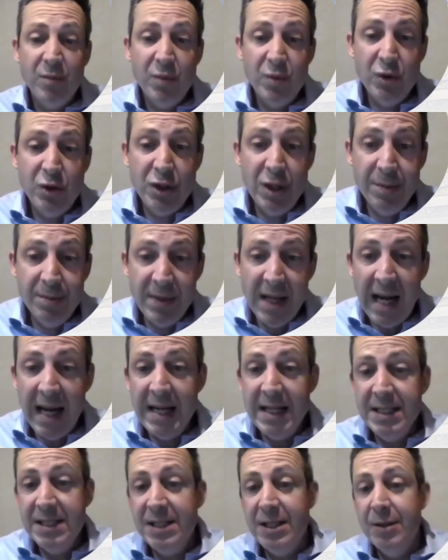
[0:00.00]

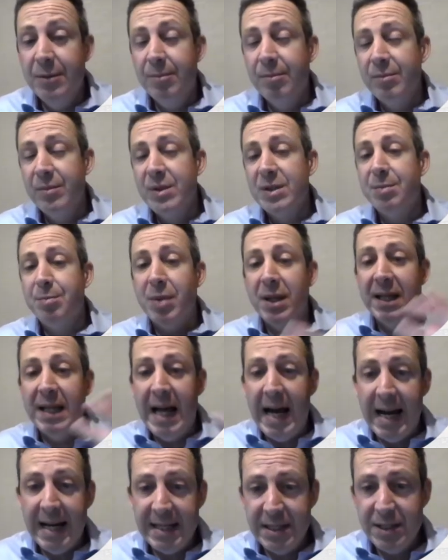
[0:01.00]
gymnasiums,
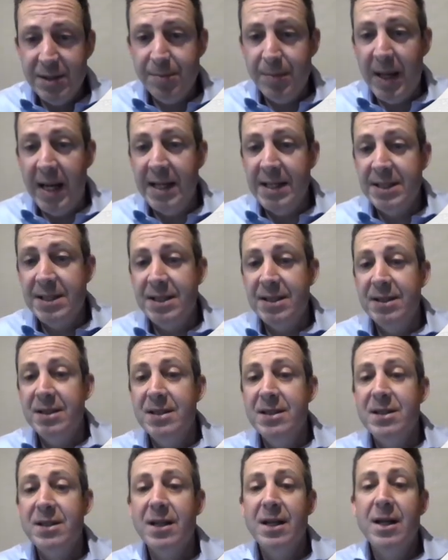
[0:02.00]
Pilates
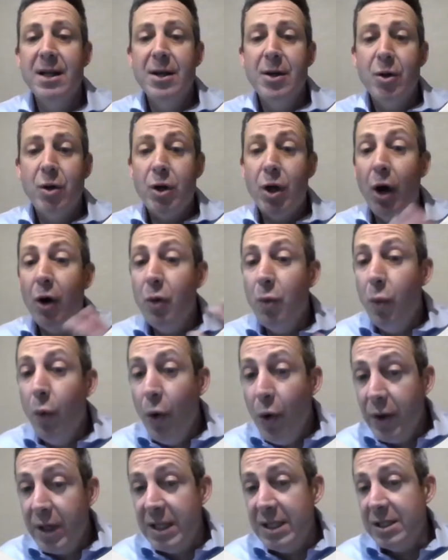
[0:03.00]
spaces,
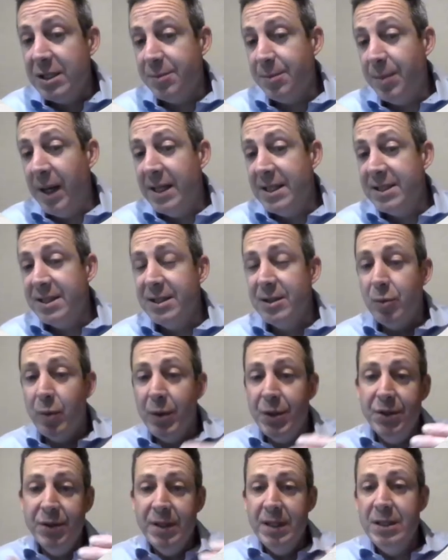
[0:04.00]
co-working spaces when
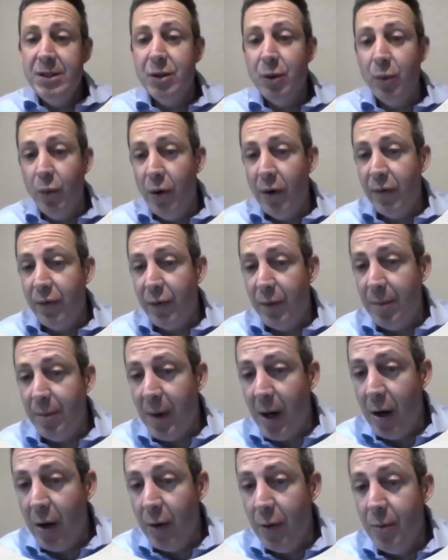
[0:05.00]
you need to work from
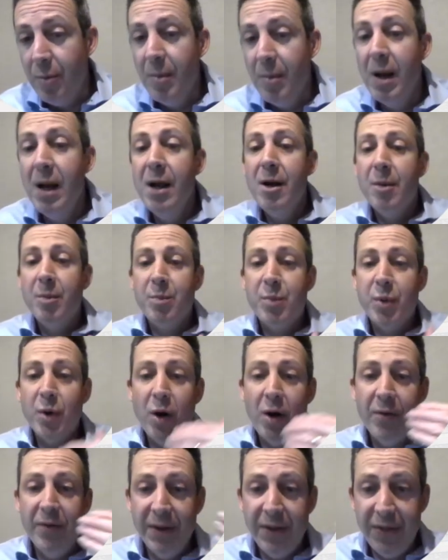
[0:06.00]
home,
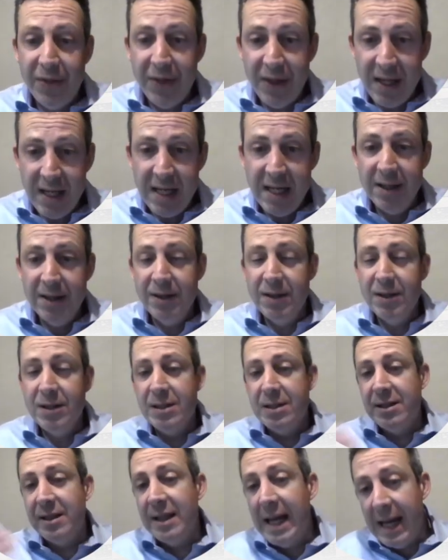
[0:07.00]
private theatres,
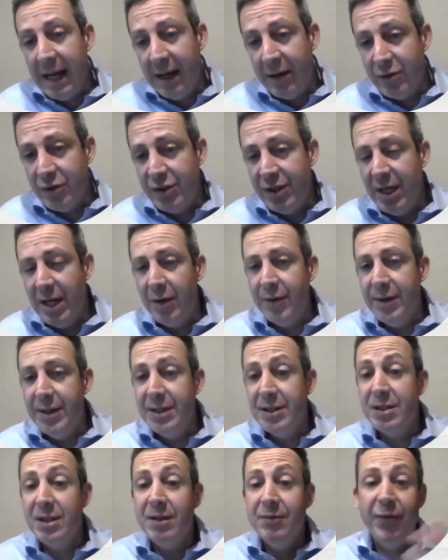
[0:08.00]
lounge
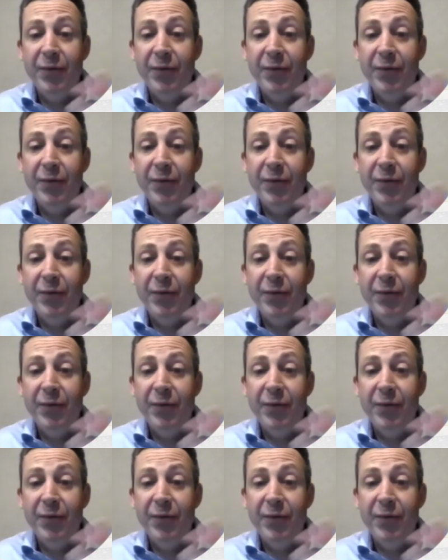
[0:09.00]
areas, and